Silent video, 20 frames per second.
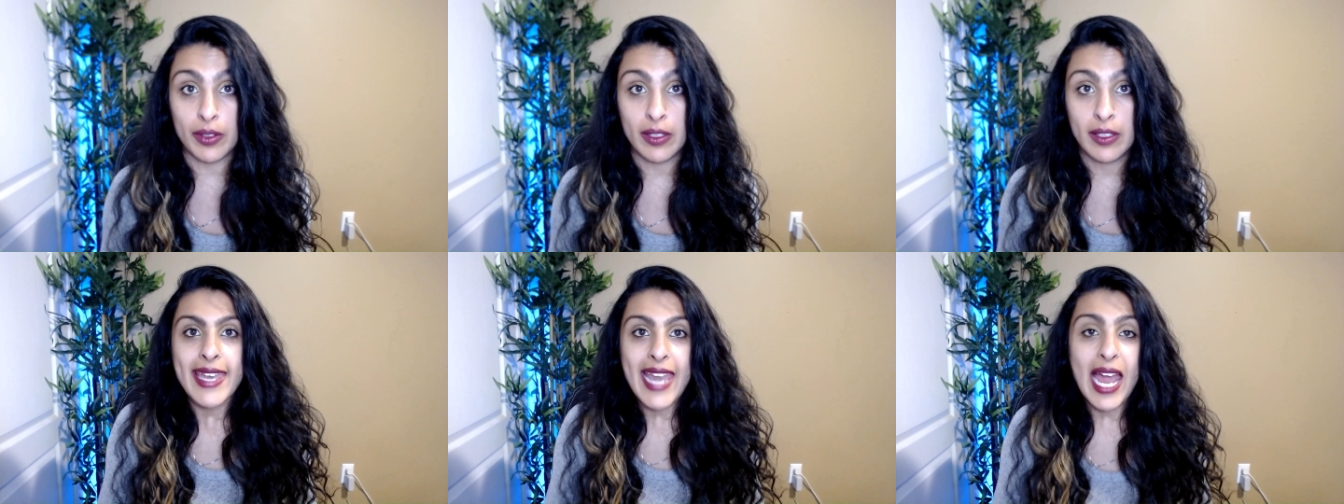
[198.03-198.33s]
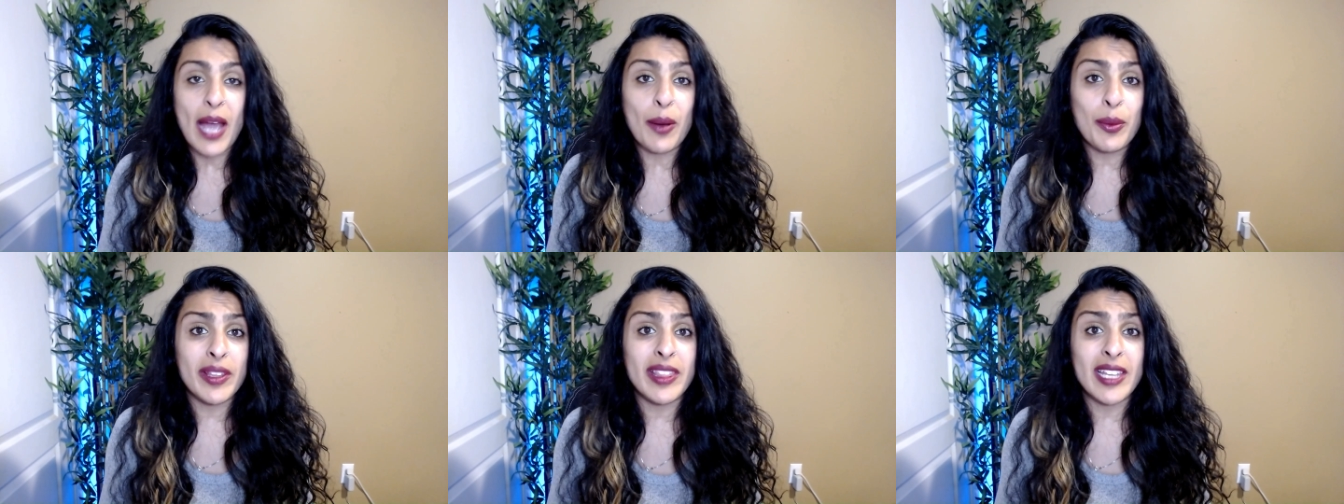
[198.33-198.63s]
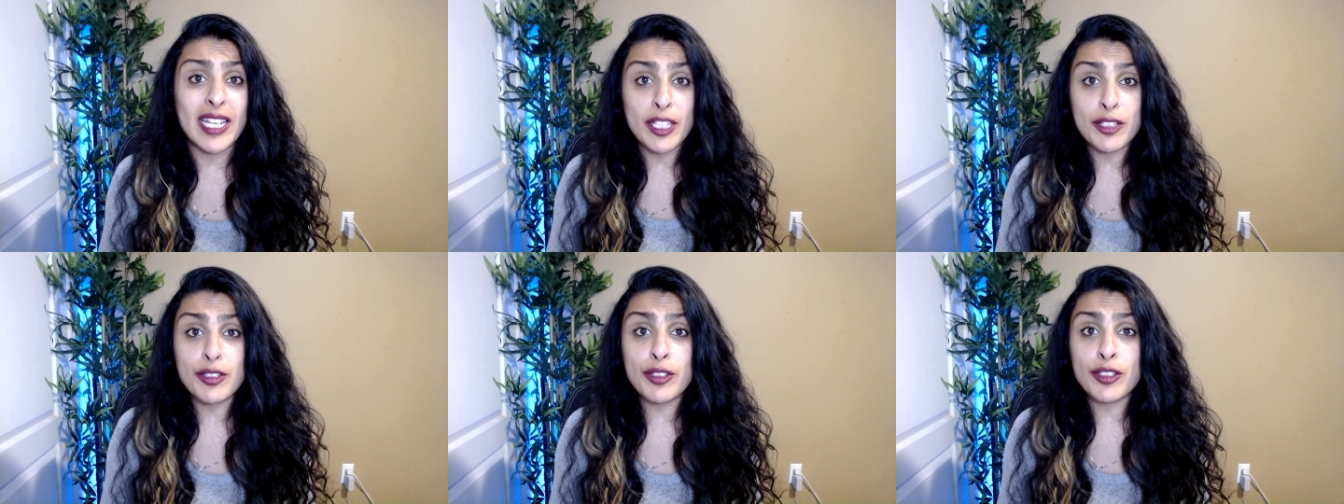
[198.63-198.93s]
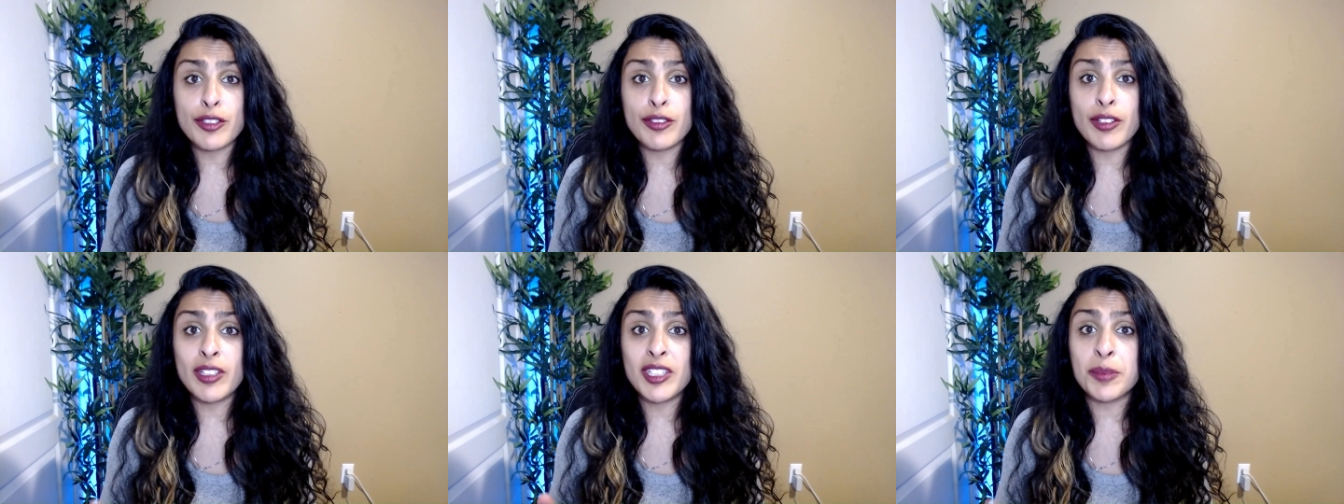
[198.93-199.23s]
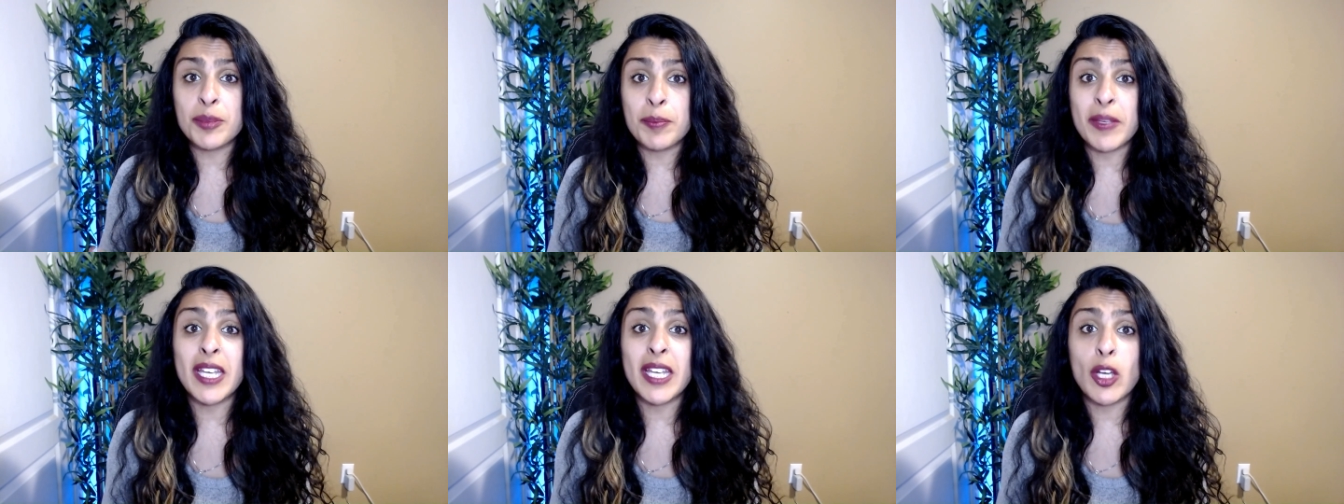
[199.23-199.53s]
Now with interest rates
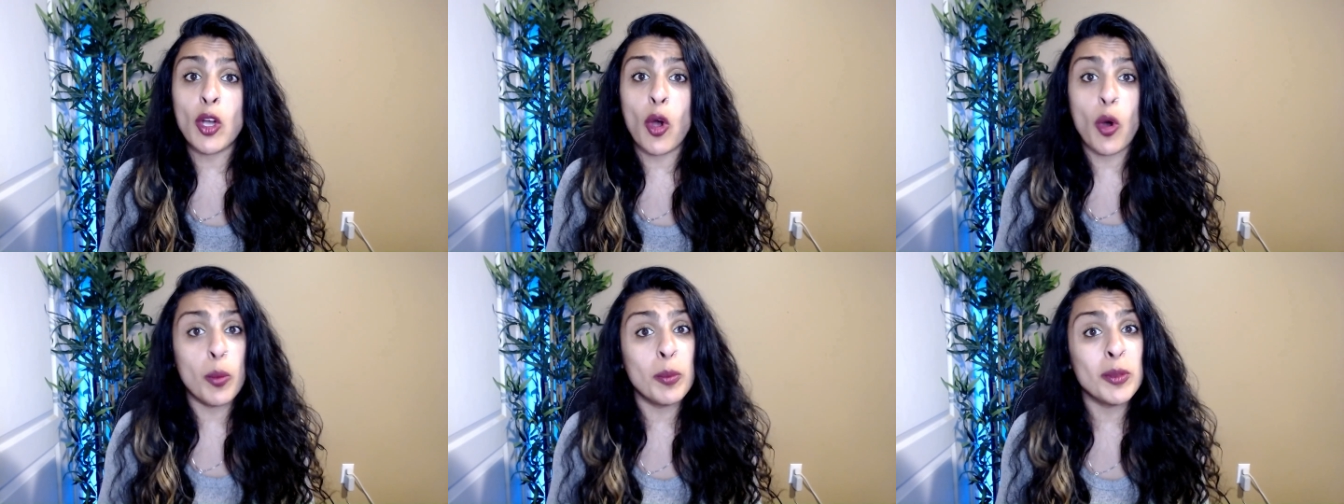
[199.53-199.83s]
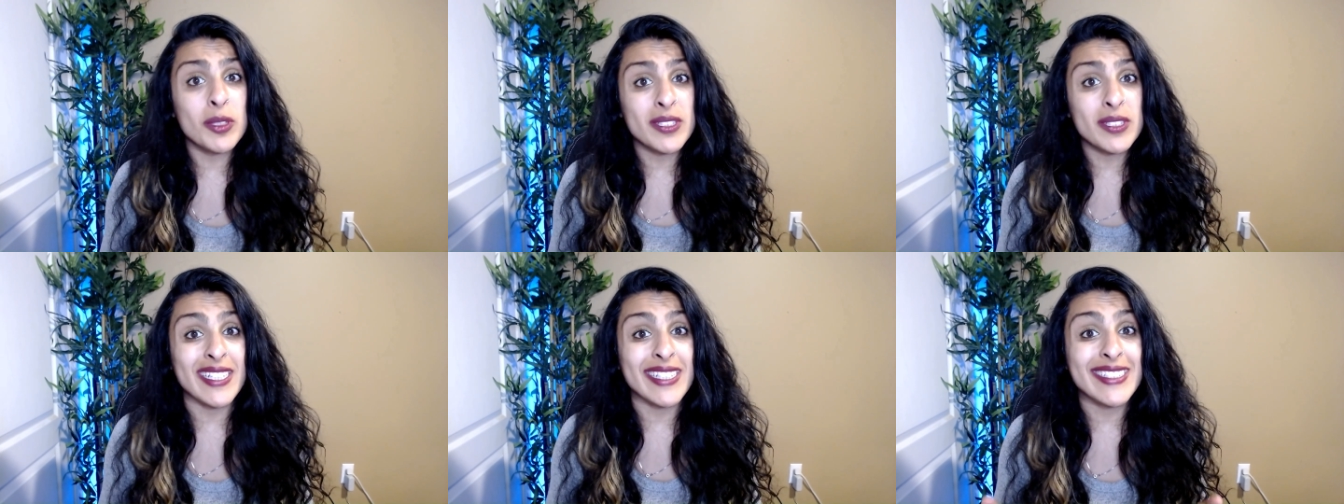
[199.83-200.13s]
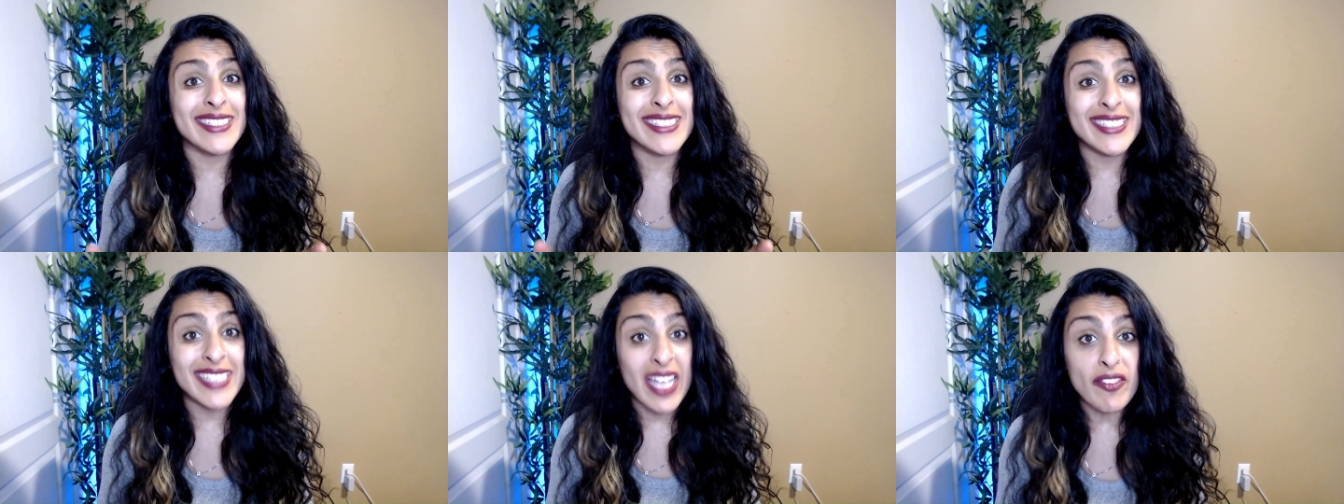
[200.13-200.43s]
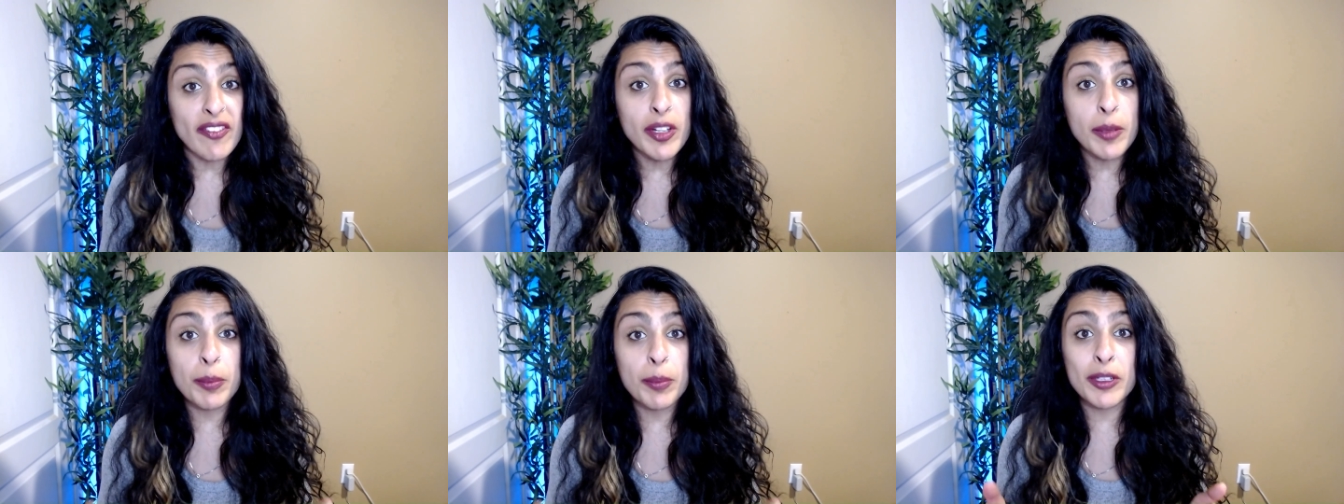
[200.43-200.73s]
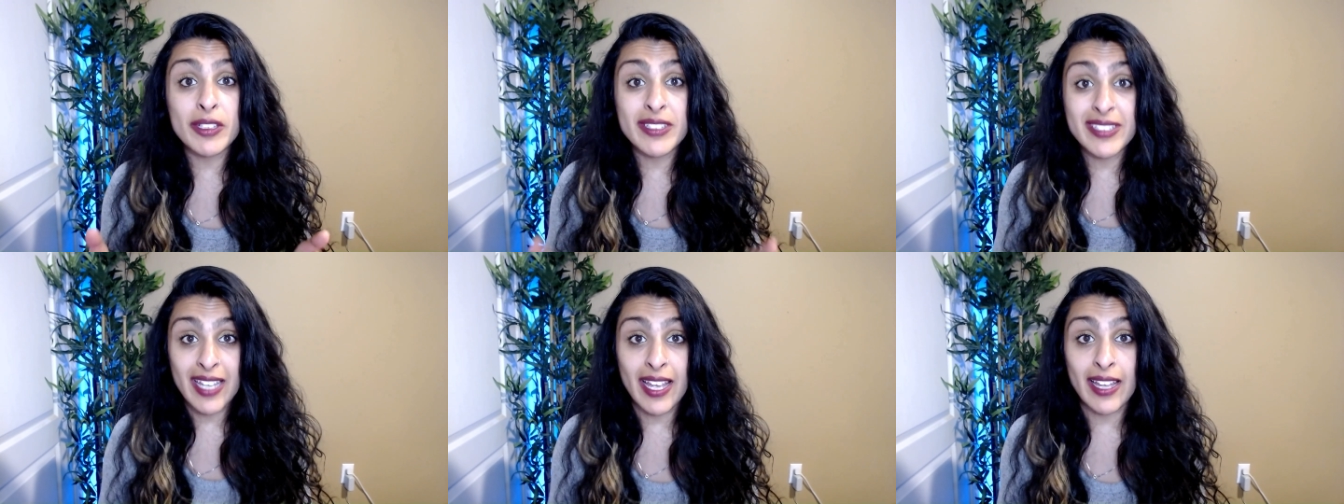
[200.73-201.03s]
being almost at seven
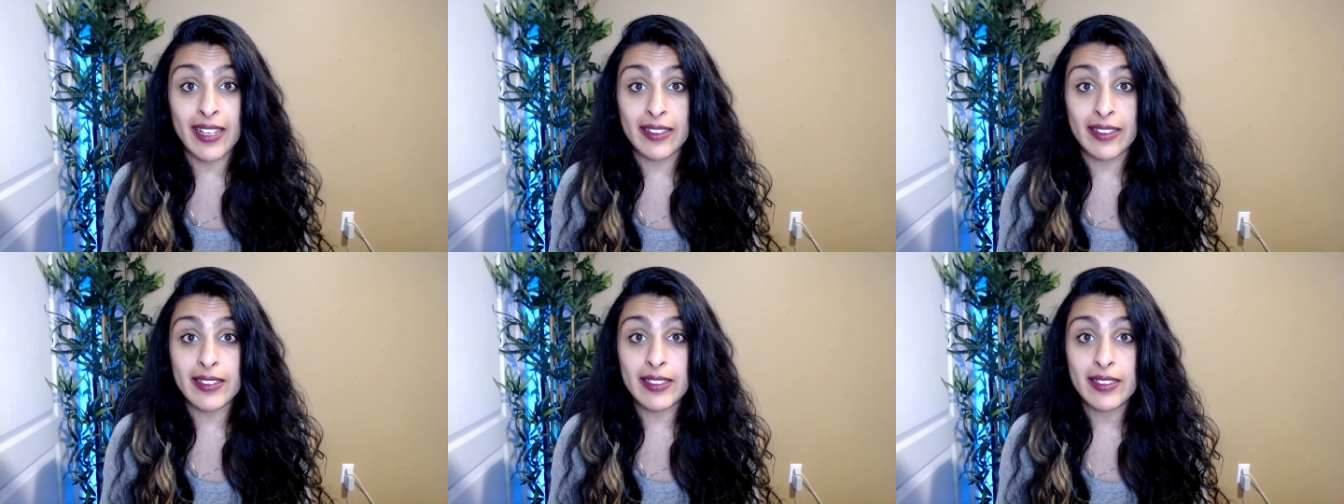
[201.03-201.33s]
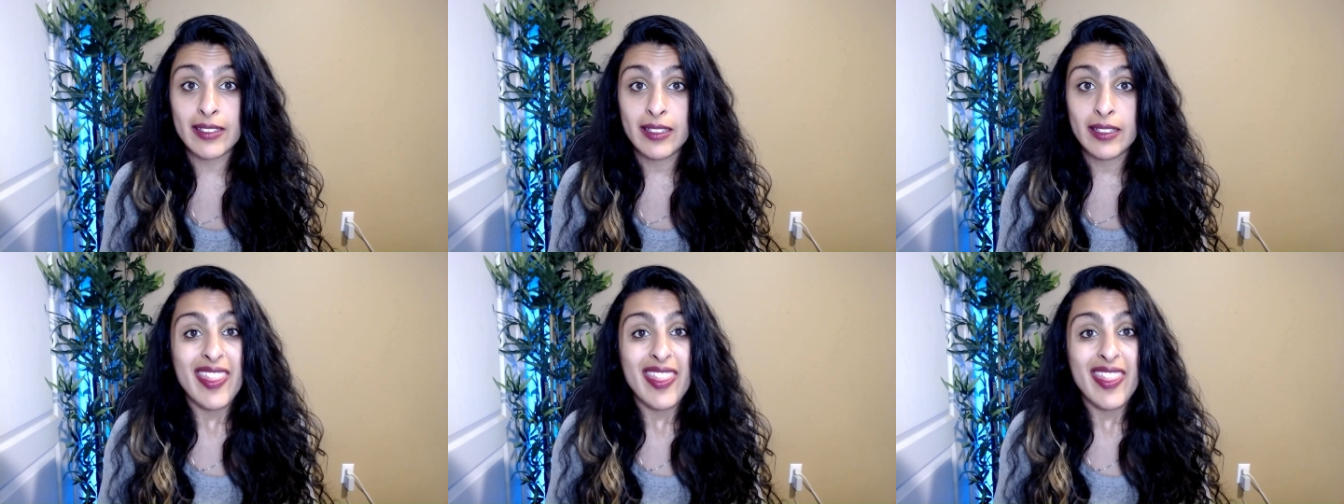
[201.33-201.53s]
percent,